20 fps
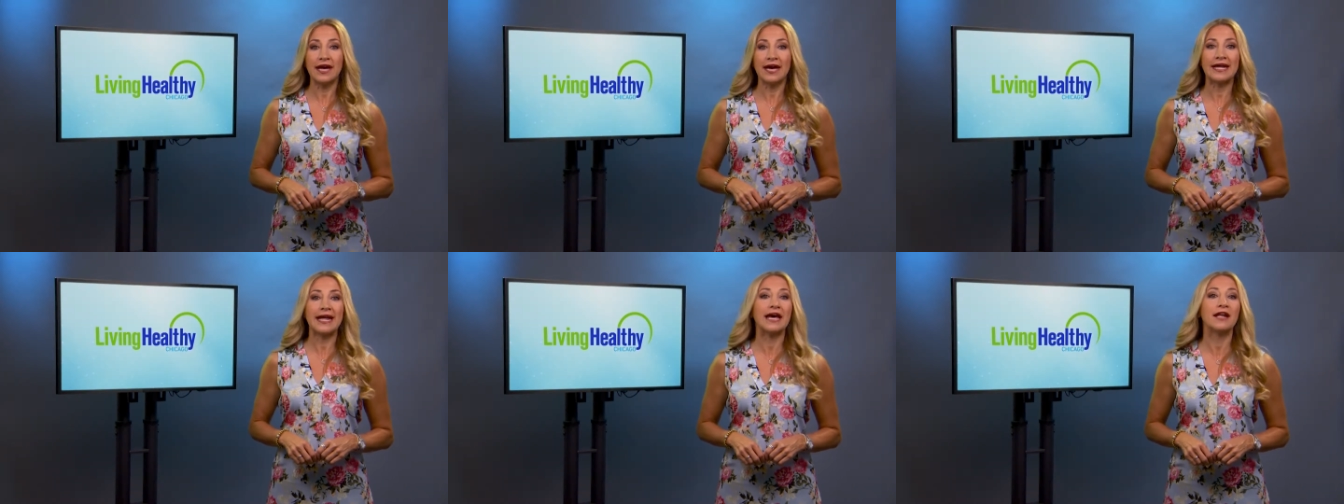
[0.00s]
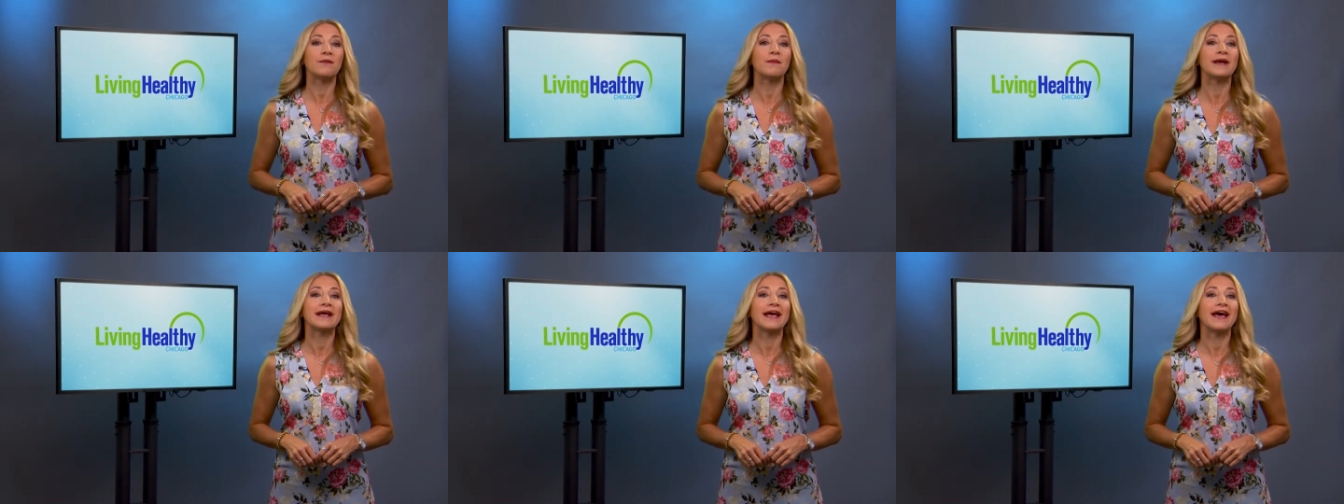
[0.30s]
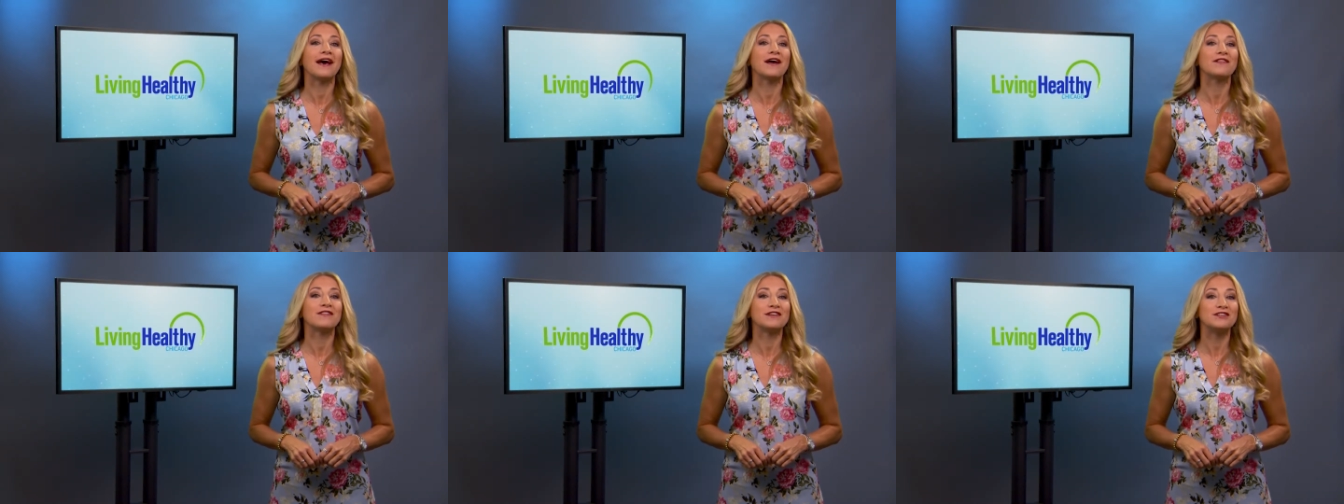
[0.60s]
at how to make a
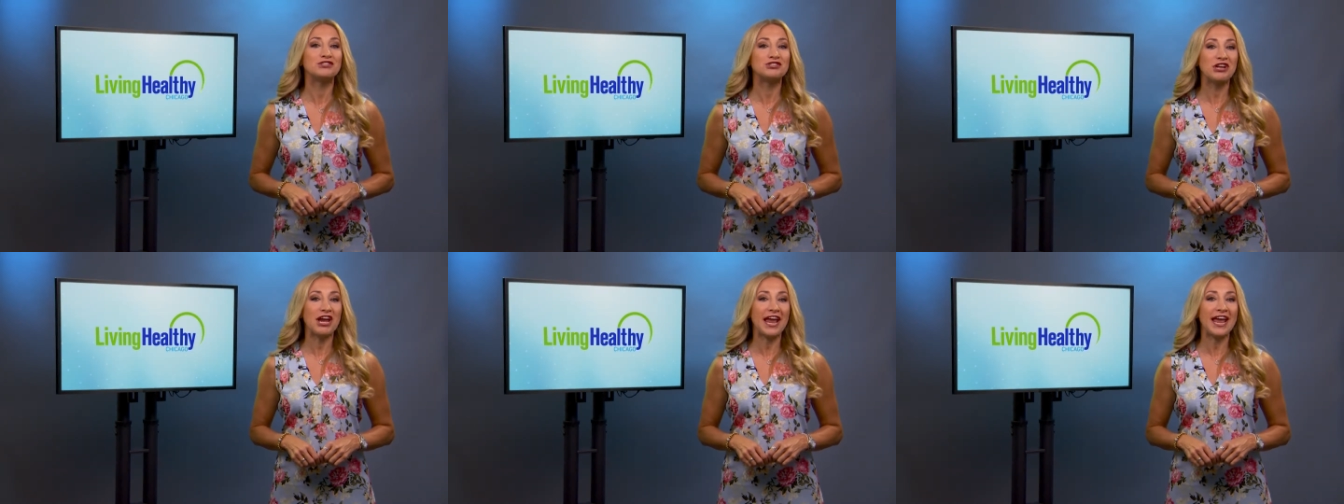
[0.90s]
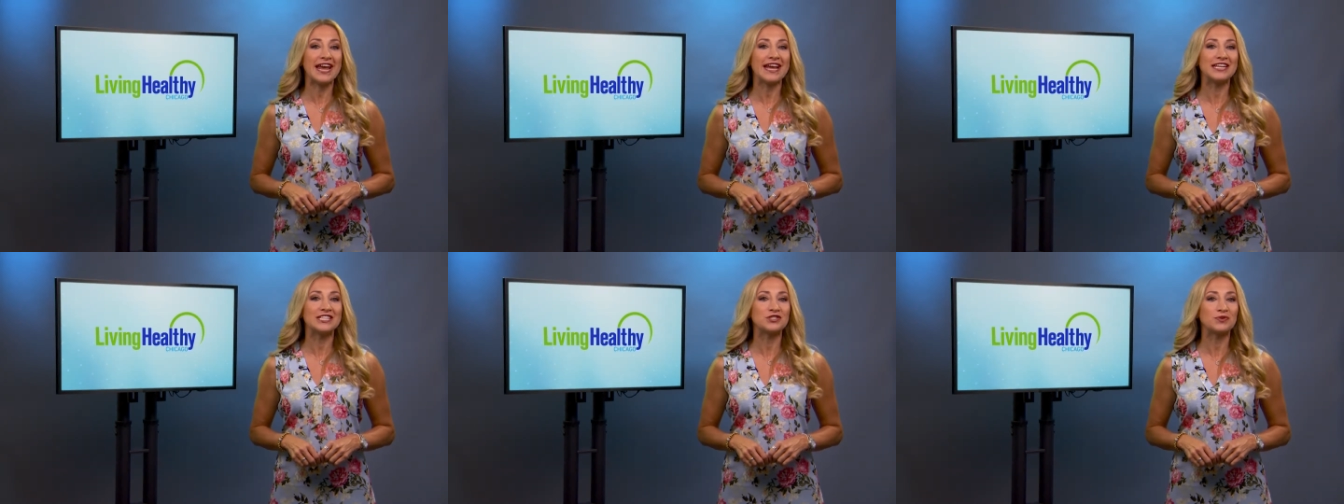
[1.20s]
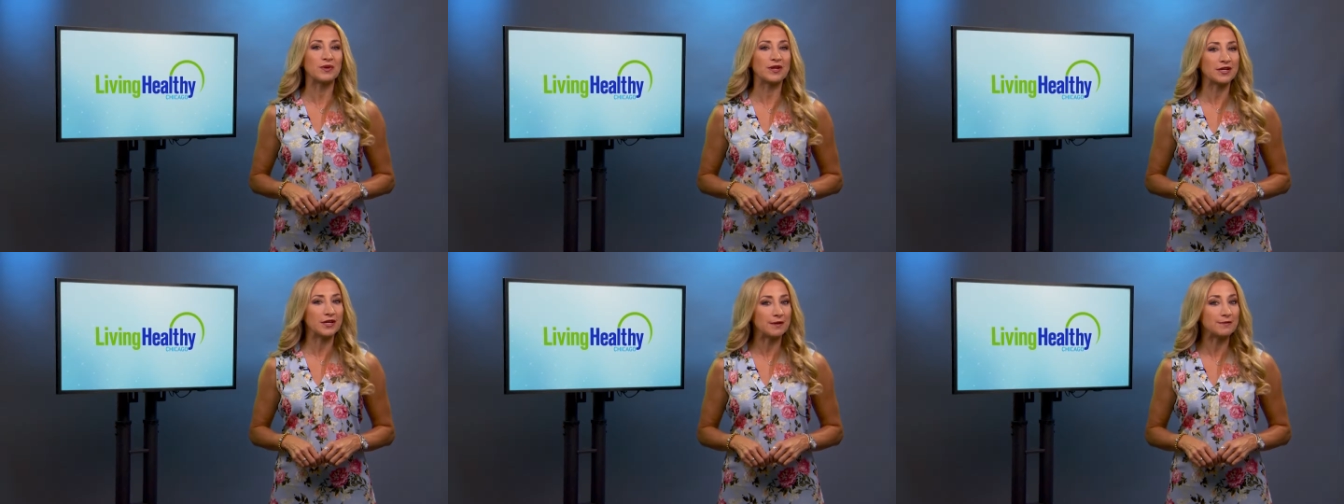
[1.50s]
healthy change
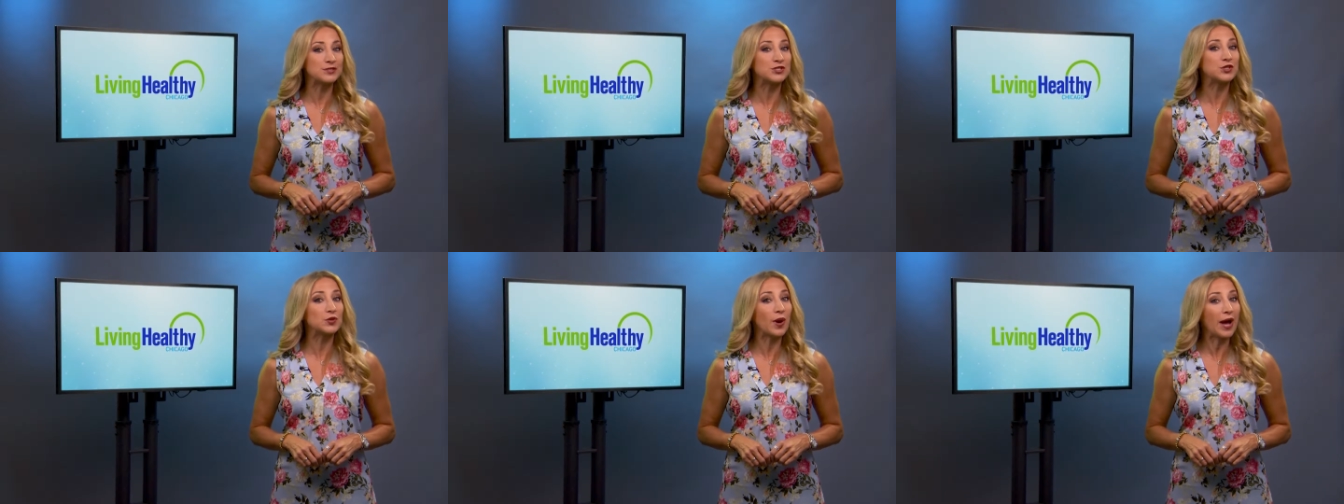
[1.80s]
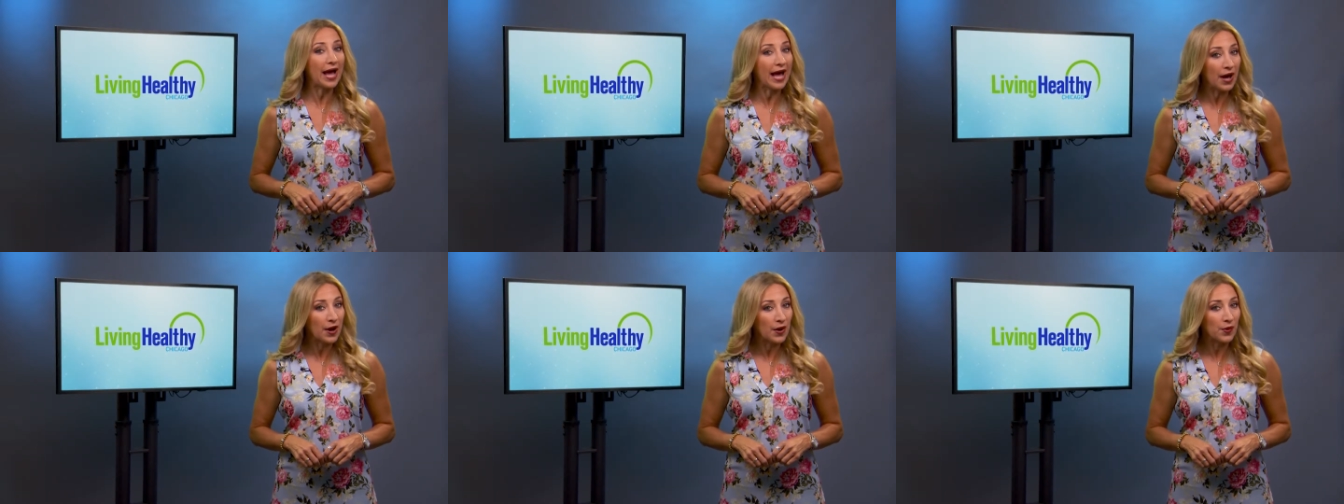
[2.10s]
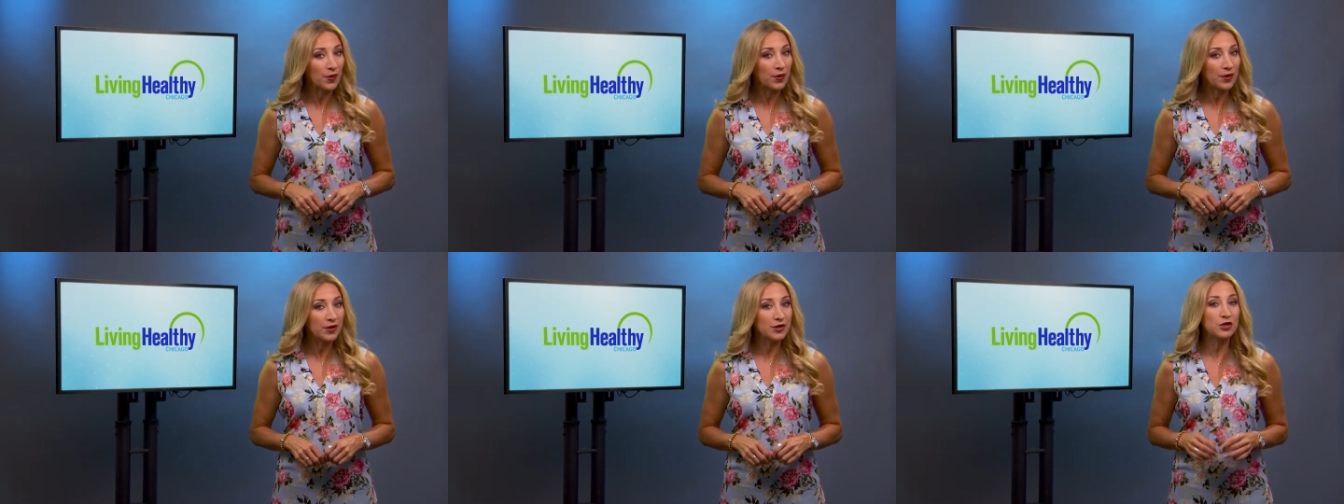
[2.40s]
when it comes to
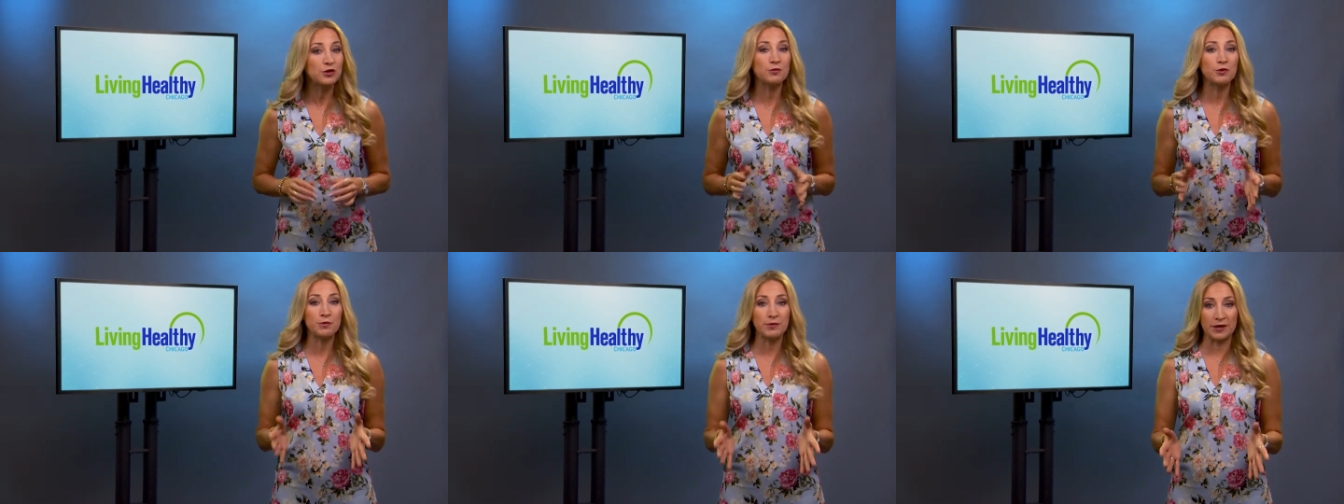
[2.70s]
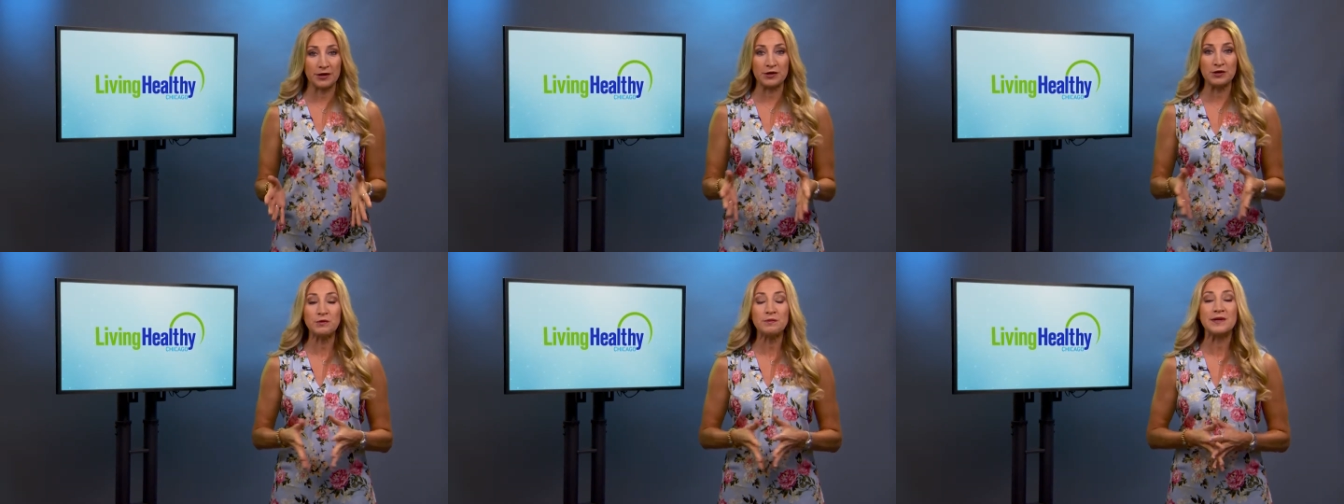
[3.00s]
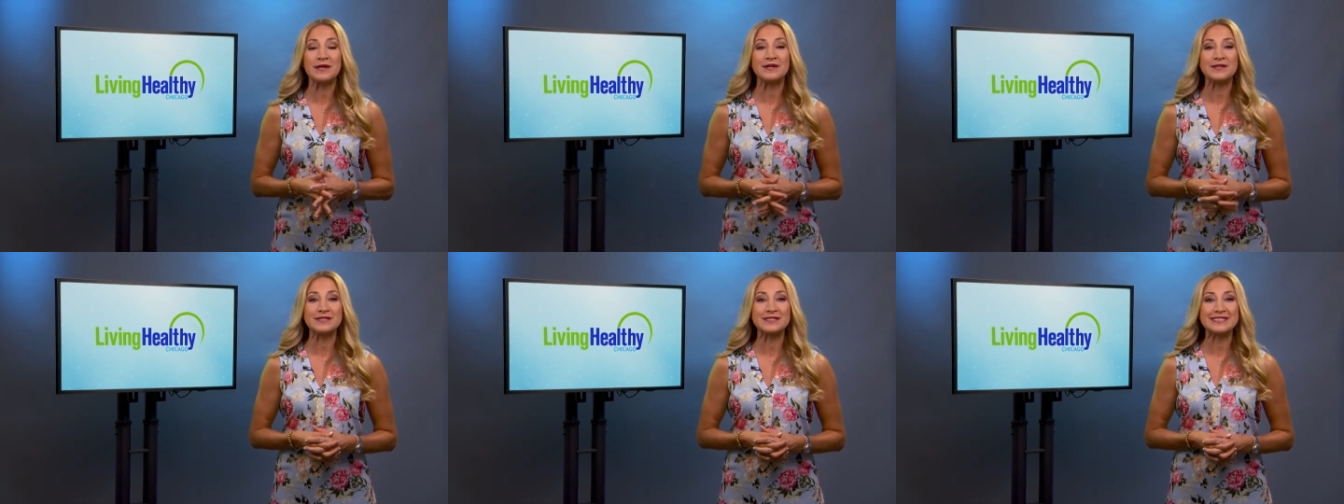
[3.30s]
how you prepare your
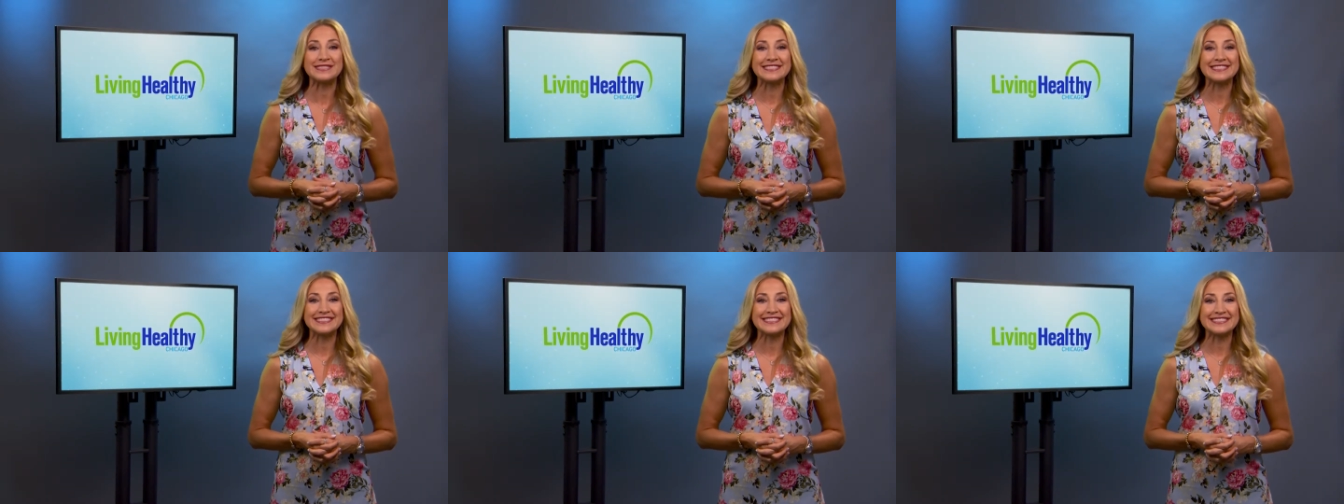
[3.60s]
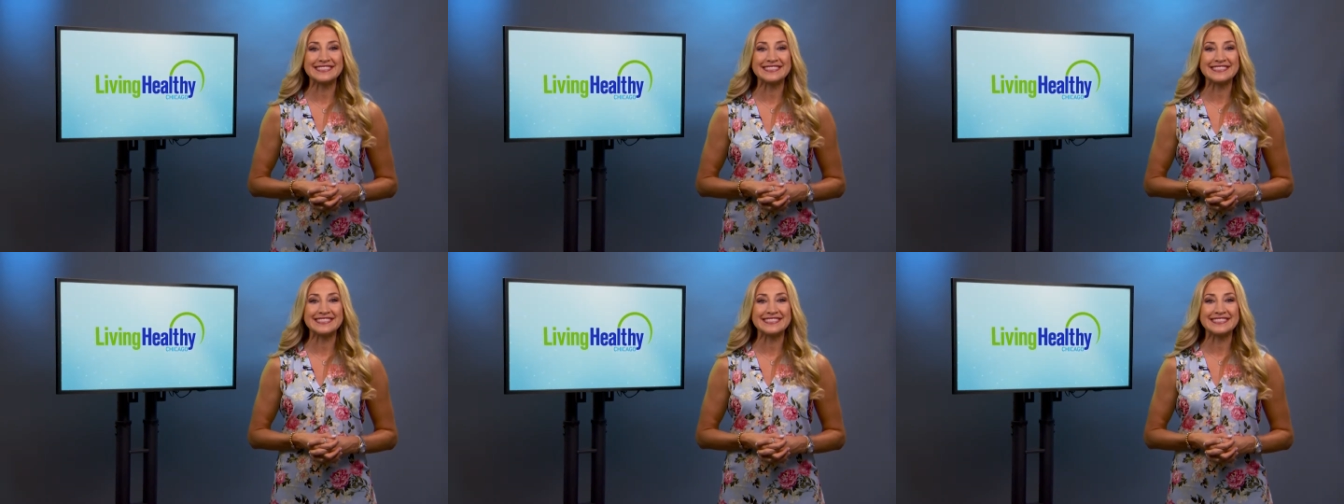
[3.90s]
meals.